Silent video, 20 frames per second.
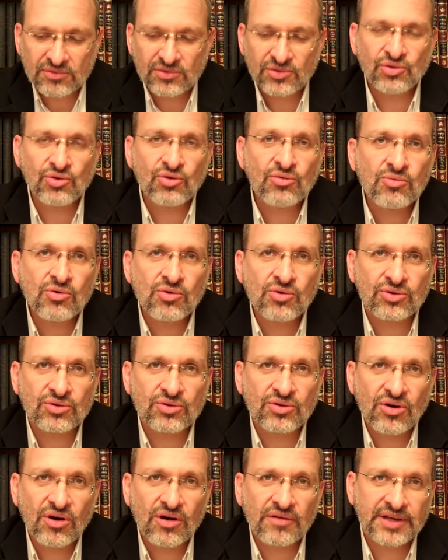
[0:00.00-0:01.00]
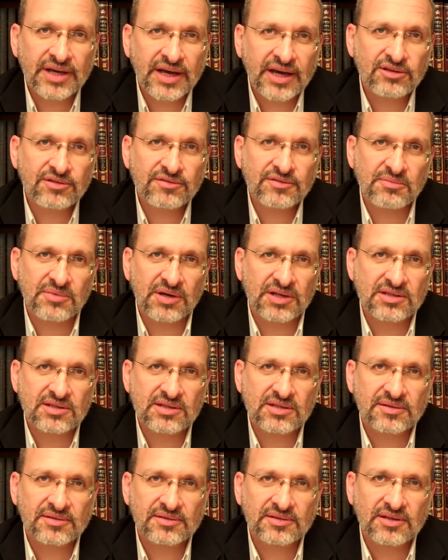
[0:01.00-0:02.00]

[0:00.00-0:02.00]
new moon of the head of the month,